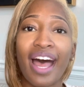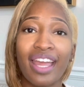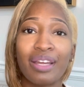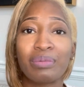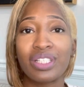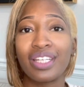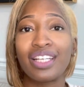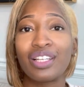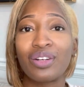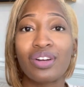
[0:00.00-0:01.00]
I am
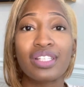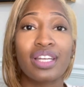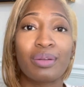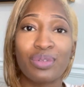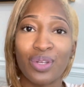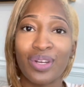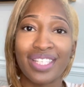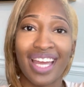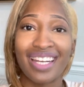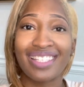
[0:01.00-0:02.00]
Shanika Lawrence and I'm so
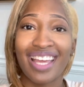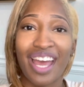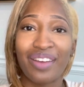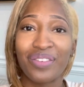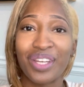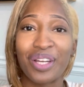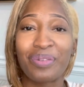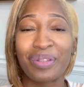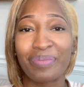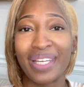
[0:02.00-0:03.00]
excited to have you
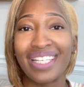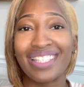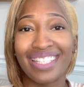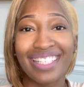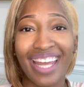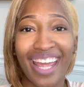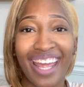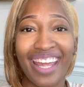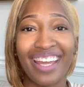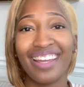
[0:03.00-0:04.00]
here with me
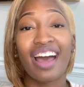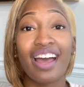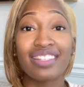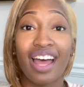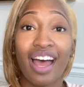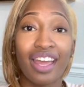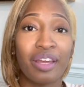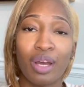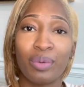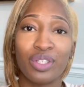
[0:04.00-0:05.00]
today. Guys, I
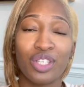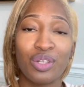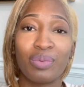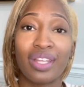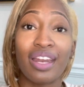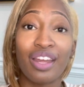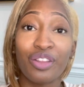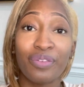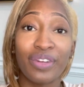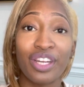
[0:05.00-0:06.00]
am coming to you with
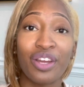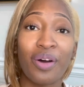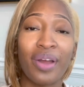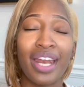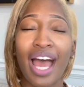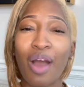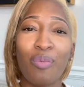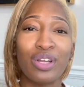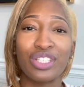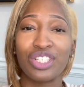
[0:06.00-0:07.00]
another video and I
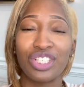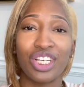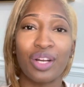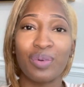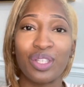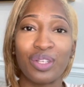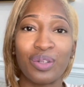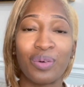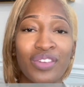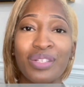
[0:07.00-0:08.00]
want to share with
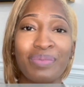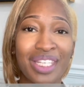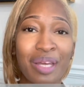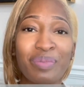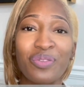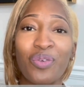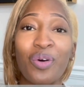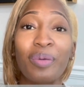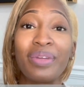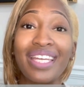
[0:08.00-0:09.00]
you some tips
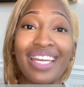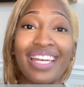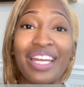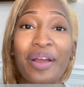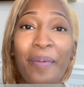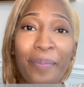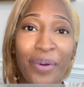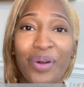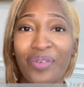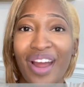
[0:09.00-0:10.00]
for beginning
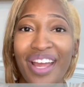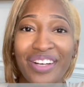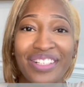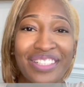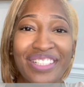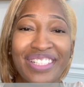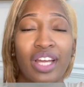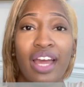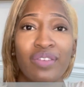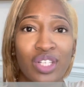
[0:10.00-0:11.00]
book writers.
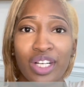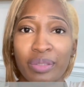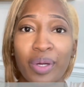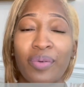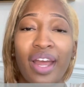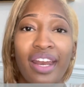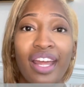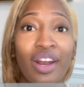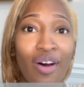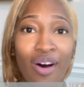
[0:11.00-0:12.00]
I haven't talked about
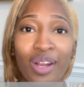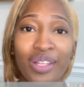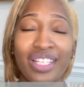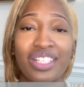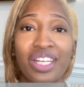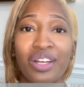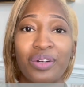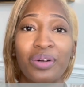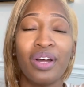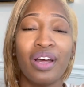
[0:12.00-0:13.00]
writing at all on this
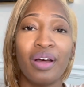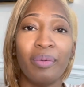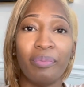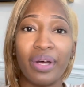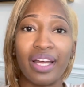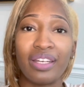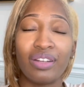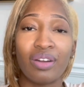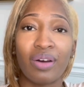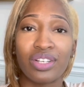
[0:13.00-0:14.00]
channel, but
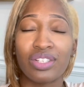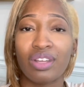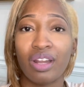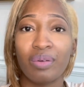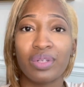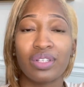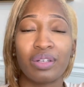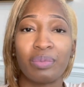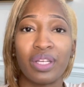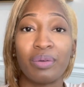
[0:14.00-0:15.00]
I just thought it was
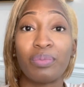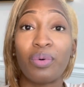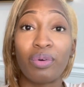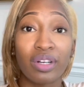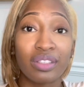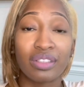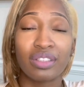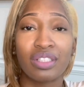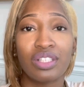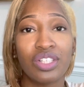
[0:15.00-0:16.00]
going to be
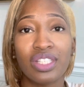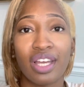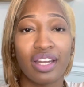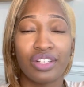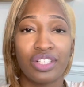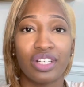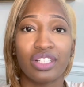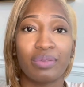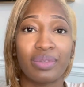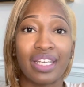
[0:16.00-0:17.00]
important to just kind of
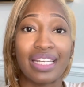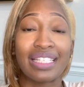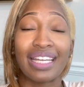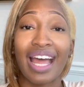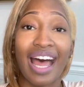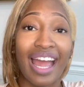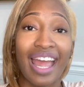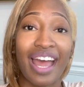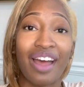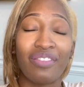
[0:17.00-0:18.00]
share some things that I
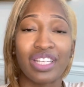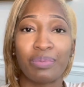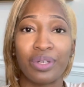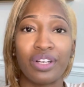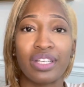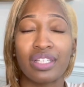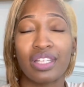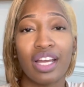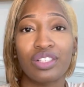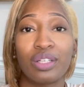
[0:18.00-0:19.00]
have experienced.
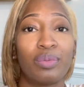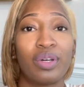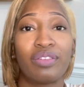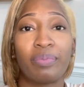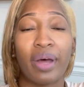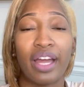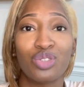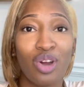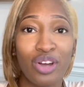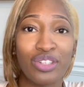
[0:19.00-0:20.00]
It's actually one of my
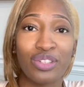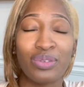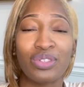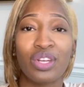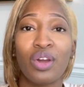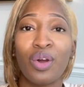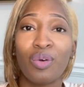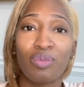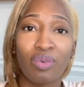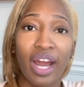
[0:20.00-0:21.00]
strong suits,
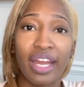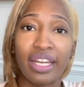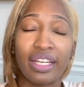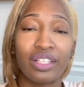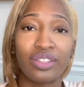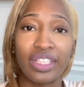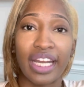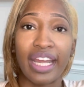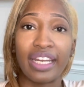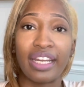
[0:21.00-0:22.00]
writing and
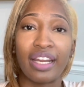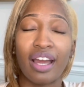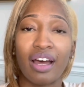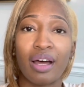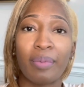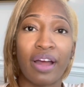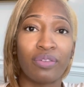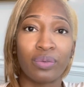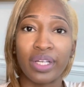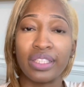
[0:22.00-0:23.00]
creating.
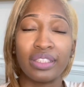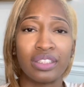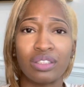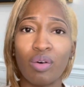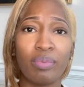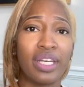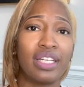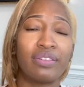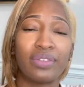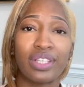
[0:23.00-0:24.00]
I've written so many
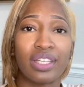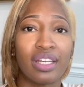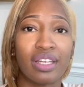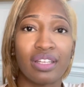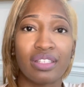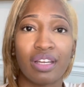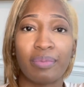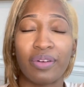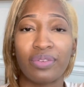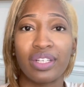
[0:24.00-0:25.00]
different things.
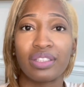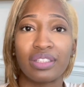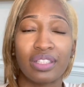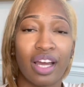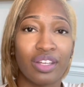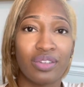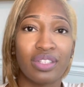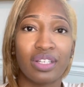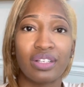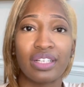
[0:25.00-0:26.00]
I've written a
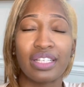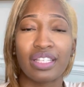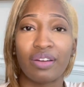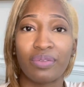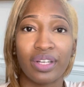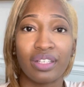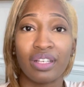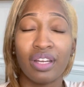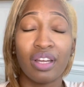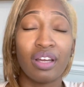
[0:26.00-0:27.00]
docuseries, I've
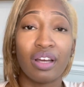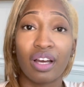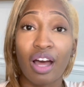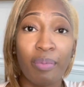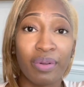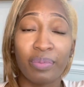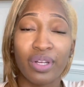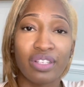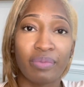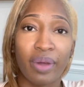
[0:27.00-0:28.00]
written a couple
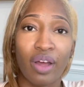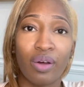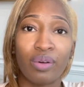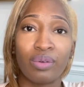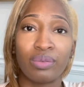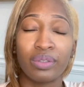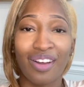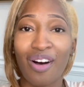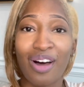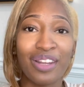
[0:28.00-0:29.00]
books of my own.
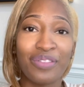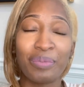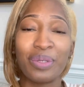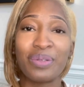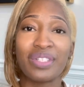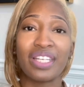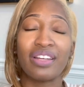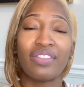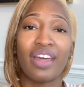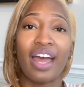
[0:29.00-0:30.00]
All of the
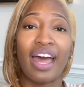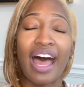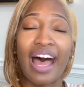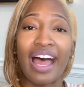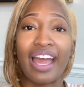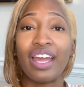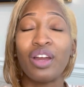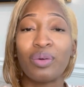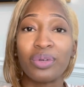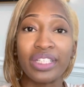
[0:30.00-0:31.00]
music that I
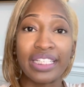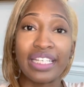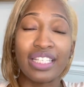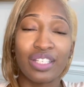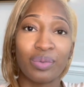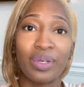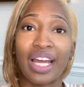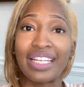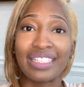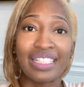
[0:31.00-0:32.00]
released when
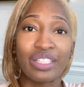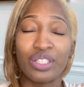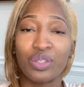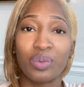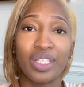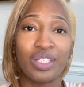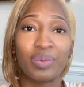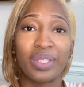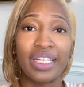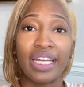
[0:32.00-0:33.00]
I did in
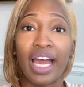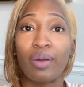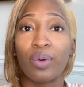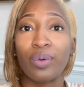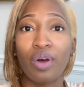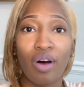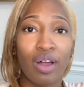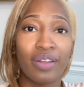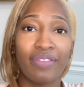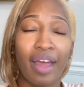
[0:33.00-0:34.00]
2020, I wrote
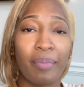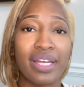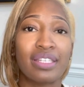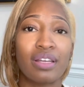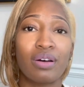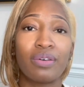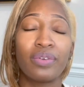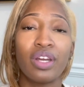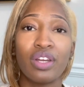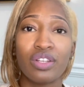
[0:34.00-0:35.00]
all of that myself.